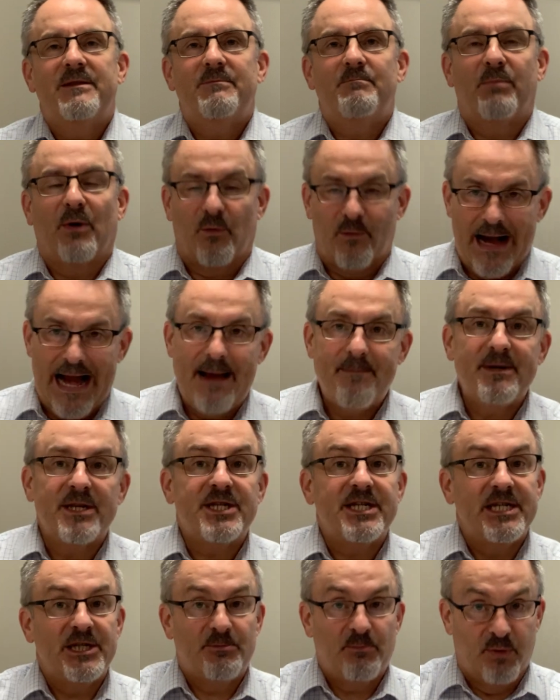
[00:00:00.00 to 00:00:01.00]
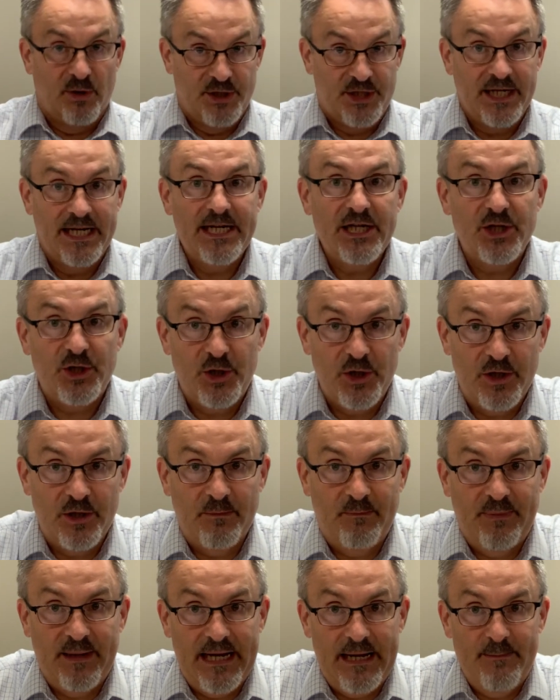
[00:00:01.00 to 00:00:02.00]
Barabbas is presented to the
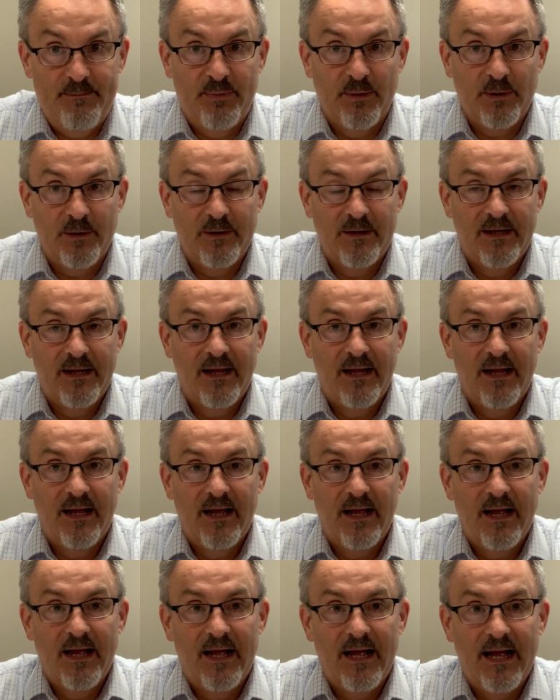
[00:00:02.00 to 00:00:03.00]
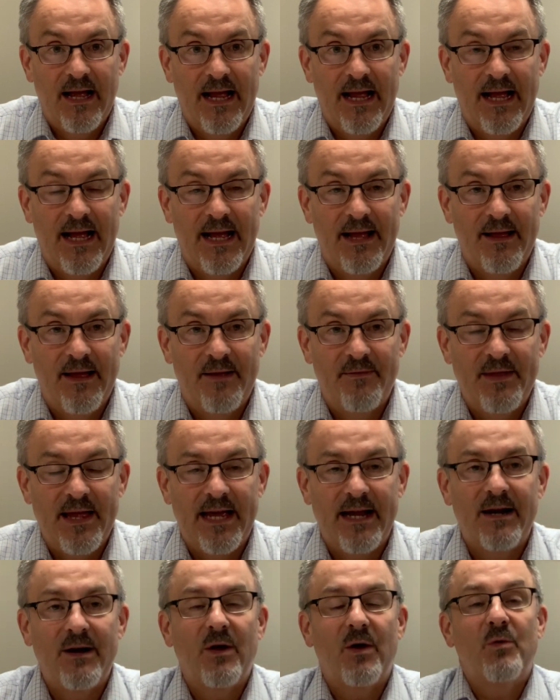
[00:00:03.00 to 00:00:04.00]
people
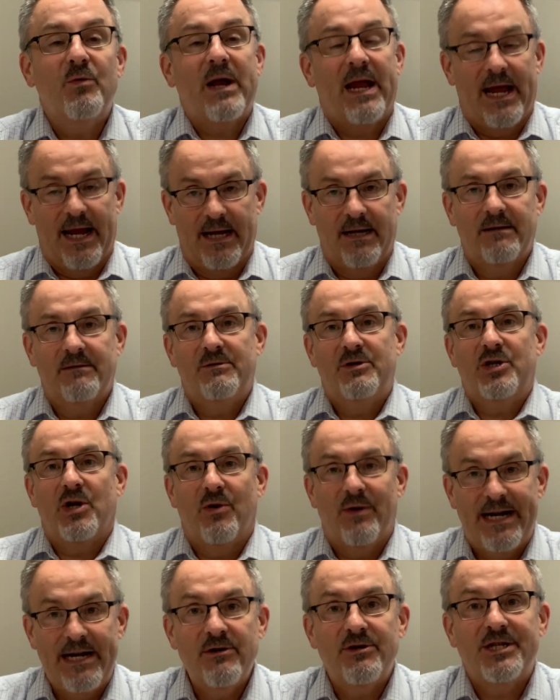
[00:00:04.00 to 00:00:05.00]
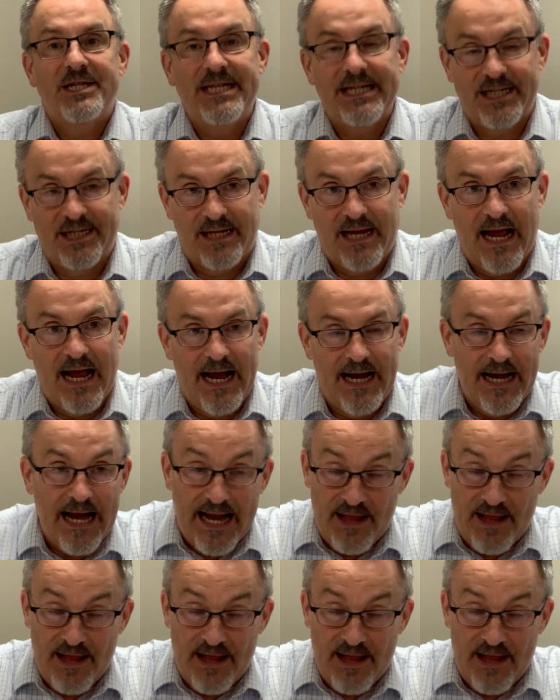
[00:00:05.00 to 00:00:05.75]
that, okay, so here's this guy.